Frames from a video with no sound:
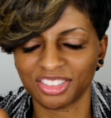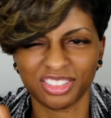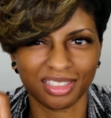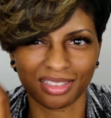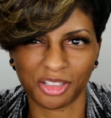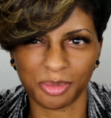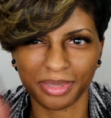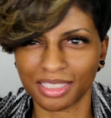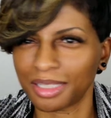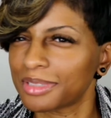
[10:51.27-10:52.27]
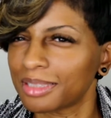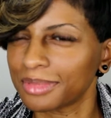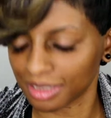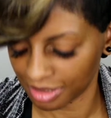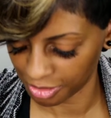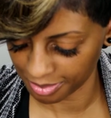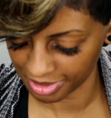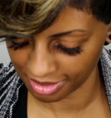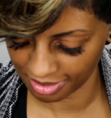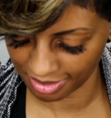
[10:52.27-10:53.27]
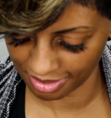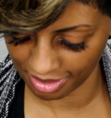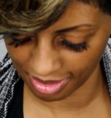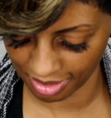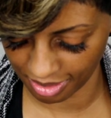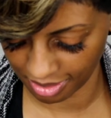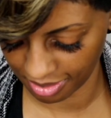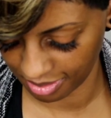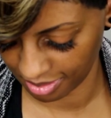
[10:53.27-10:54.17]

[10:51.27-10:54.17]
You just open it up. So I'm just gonna open it to see.